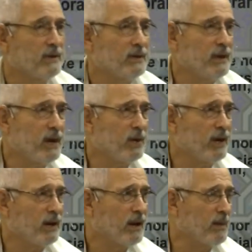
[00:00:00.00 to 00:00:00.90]
No, it
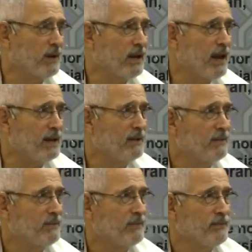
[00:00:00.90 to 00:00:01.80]
can come again.
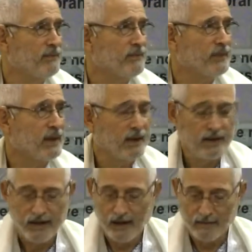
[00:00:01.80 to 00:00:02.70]

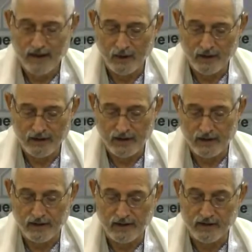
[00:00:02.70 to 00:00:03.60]
Am I going to tell
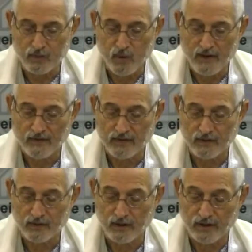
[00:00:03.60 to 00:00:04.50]
you that these
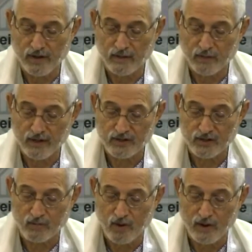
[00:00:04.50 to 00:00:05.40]
prophecies are going to take place
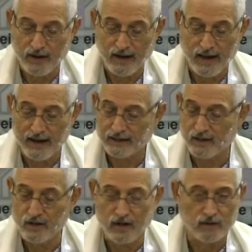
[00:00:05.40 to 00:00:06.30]
tomorrow? Heck
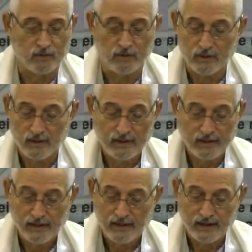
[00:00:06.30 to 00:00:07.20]
no.
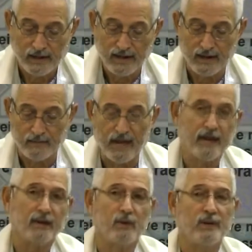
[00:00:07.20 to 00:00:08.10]
I am
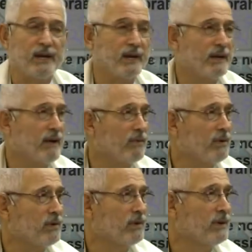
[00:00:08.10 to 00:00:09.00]
not going down that
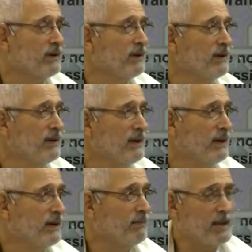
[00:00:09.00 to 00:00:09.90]
road.
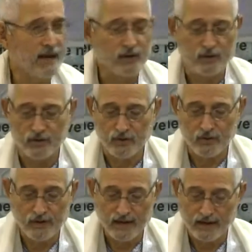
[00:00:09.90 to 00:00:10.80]
I am not going to do
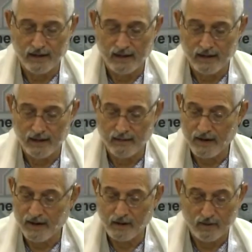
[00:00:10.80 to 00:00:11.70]
that. I am
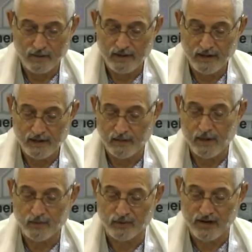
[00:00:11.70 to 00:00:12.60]
not going to be there.
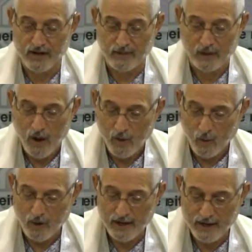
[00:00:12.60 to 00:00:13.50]
People say to me,
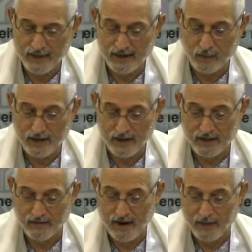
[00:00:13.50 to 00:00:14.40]
well, what do you think? What do you
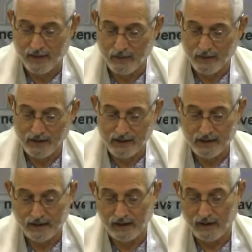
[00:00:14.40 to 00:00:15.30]
think, Rabbi? What do you
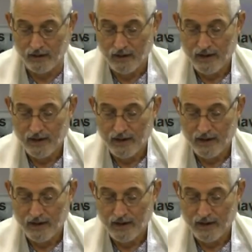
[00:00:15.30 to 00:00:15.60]
think, you know,